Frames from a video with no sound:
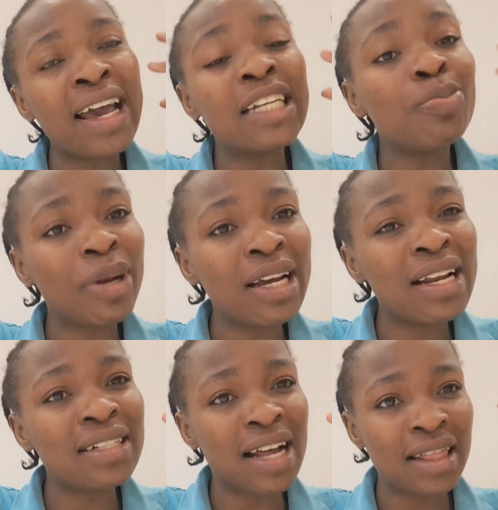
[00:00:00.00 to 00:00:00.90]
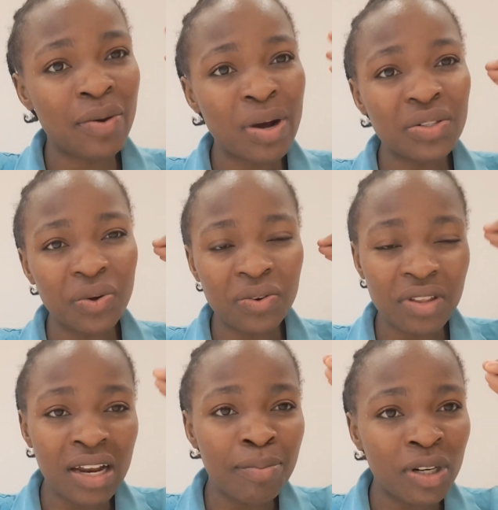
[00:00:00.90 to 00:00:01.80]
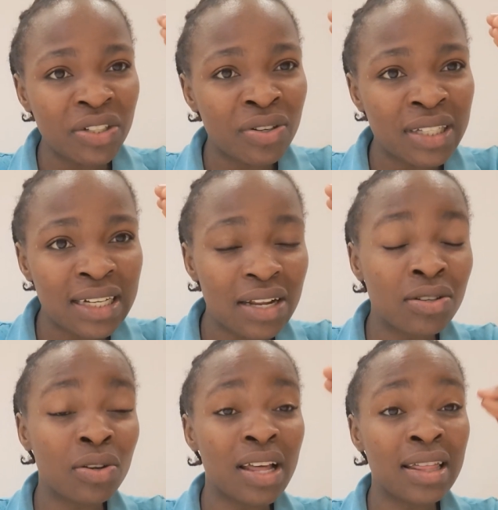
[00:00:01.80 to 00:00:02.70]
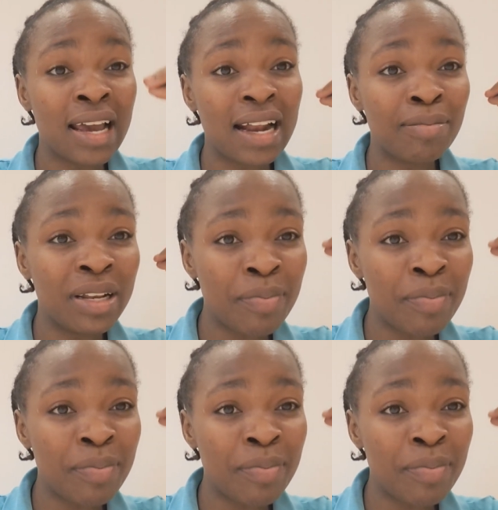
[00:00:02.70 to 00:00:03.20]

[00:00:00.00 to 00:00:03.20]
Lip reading: get pregnant and they want to go to the deportation center so that they can be